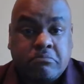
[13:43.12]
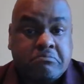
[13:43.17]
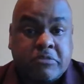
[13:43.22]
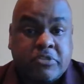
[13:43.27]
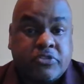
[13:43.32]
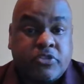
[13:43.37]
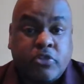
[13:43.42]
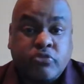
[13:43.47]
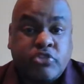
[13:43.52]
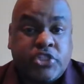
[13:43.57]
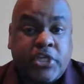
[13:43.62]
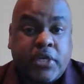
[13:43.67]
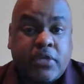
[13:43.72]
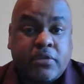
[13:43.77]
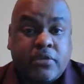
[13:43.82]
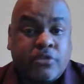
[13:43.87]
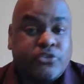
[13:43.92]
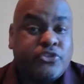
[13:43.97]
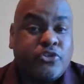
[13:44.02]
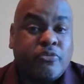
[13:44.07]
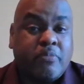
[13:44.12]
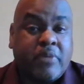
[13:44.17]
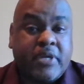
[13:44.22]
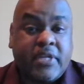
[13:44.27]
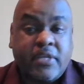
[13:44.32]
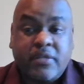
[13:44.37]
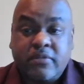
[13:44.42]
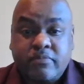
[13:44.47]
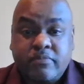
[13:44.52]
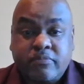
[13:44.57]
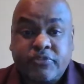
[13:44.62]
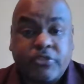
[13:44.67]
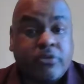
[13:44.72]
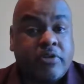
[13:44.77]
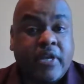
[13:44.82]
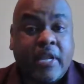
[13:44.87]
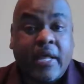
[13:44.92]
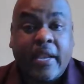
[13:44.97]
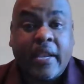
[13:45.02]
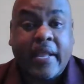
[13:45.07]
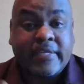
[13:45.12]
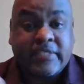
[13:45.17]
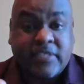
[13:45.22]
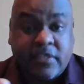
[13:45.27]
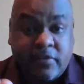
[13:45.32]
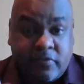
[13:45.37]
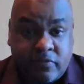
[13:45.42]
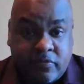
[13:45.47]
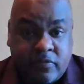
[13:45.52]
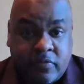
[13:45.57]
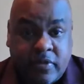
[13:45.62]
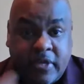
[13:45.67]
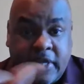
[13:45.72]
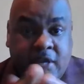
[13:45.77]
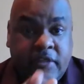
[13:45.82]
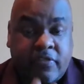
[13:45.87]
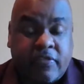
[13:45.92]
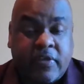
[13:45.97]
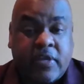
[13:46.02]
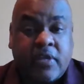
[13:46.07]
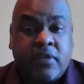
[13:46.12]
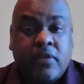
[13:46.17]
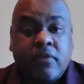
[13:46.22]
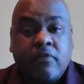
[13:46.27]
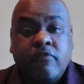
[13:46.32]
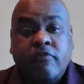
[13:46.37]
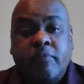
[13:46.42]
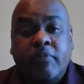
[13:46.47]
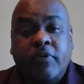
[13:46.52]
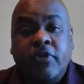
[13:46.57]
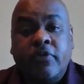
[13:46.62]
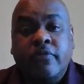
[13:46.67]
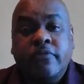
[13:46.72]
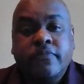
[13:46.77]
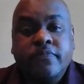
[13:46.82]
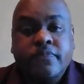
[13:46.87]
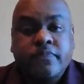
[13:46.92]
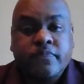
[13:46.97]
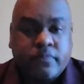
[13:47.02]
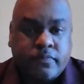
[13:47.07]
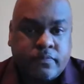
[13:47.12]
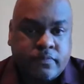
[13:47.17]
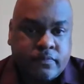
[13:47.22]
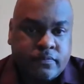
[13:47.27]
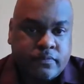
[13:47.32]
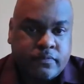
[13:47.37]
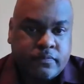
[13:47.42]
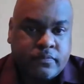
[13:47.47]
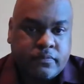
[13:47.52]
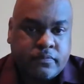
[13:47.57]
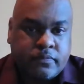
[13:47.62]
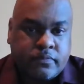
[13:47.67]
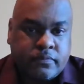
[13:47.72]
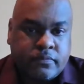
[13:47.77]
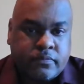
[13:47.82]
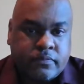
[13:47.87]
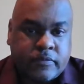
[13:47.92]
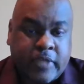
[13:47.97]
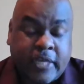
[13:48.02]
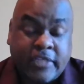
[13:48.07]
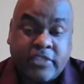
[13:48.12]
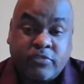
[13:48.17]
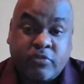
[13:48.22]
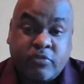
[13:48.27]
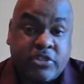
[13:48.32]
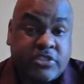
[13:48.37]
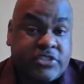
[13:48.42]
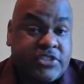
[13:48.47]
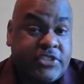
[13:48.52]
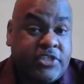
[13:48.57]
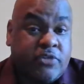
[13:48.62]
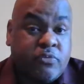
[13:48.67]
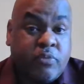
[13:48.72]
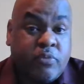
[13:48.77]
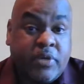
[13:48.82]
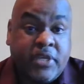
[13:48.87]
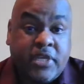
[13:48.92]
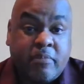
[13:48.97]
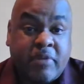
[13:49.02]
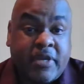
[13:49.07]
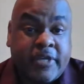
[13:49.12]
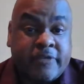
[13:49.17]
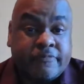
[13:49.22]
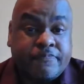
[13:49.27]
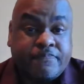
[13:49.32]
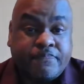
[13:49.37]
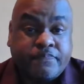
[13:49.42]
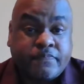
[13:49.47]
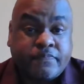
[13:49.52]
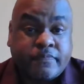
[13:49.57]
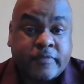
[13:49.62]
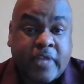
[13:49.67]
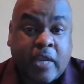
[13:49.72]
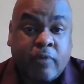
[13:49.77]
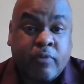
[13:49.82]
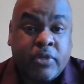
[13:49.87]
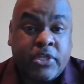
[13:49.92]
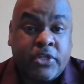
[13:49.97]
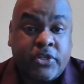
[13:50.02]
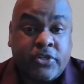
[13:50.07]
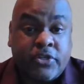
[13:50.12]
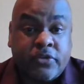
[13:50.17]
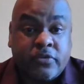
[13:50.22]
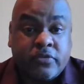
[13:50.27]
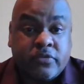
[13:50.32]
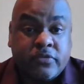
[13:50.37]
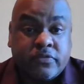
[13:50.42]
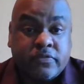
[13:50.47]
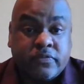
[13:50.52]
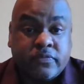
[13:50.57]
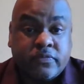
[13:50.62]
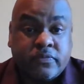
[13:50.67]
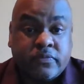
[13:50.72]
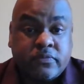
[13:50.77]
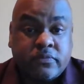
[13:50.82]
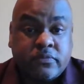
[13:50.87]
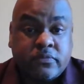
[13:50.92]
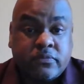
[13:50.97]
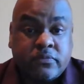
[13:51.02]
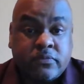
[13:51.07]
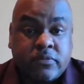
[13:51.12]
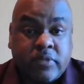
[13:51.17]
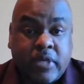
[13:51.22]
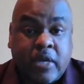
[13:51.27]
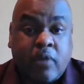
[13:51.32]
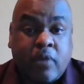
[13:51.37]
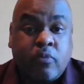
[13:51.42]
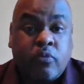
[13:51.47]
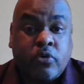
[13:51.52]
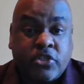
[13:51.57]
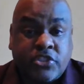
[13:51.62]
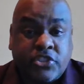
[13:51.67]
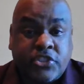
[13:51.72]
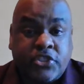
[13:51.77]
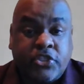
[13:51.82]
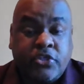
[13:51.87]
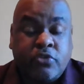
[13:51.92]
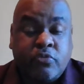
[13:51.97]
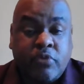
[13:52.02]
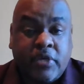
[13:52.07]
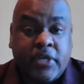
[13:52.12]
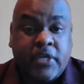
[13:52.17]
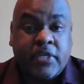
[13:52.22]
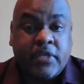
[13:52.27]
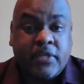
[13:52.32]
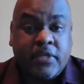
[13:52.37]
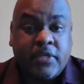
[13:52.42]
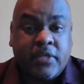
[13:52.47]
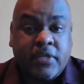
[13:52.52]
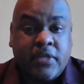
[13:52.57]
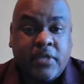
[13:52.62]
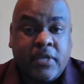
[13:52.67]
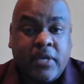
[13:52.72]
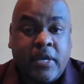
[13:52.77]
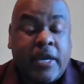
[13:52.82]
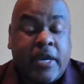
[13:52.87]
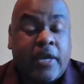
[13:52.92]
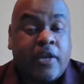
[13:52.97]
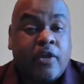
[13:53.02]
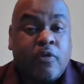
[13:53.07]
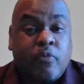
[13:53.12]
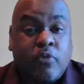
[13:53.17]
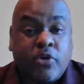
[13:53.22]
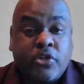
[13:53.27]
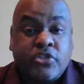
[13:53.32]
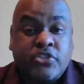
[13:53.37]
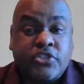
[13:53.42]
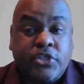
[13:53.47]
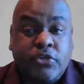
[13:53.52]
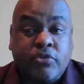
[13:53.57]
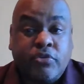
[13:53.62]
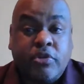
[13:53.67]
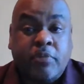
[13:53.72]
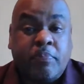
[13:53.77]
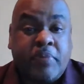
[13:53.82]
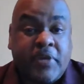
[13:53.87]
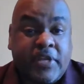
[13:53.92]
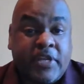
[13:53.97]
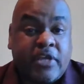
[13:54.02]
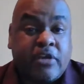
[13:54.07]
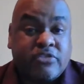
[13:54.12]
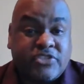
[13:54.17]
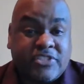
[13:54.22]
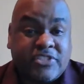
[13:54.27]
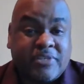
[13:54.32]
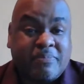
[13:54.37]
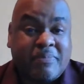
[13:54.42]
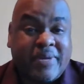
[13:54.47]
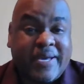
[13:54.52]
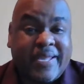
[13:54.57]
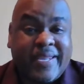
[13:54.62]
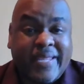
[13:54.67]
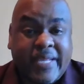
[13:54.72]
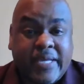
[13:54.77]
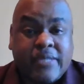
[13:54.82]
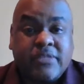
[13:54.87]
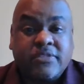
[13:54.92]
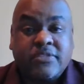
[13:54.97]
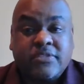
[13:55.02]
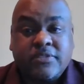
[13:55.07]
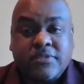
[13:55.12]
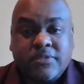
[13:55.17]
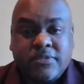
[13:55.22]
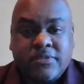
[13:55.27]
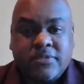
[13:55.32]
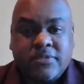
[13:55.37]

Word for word: There's no check. There's no money. I'm certainly not asking anything from you. I just want to see you win, man. I really do. I want to see you win. I don't want to see you depending on somebody else